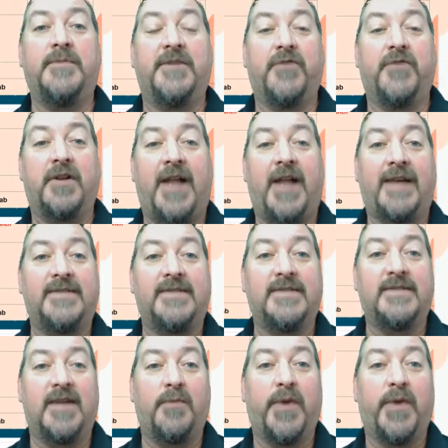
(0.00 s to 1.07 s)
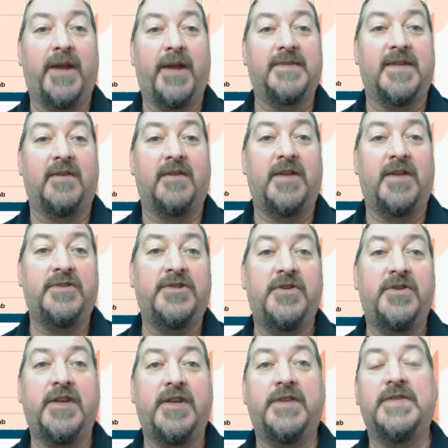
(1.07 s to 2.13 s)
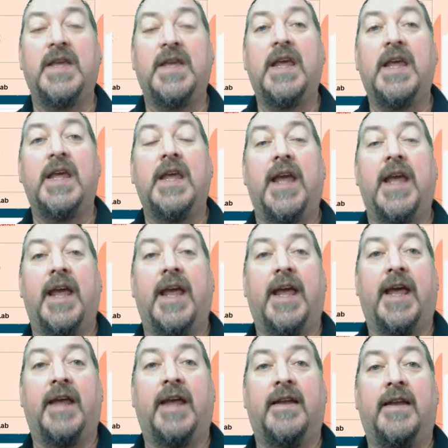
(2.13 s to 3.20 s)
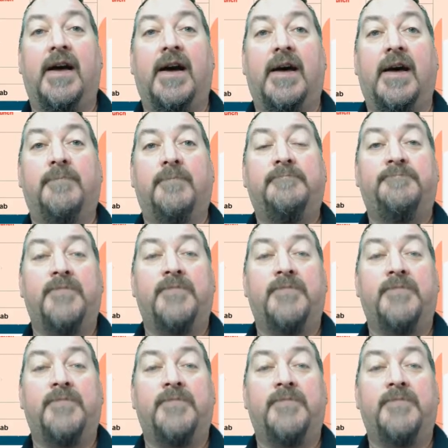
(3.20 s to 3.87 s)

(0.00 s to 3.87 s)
different classes and our breaks and our lunch duties and our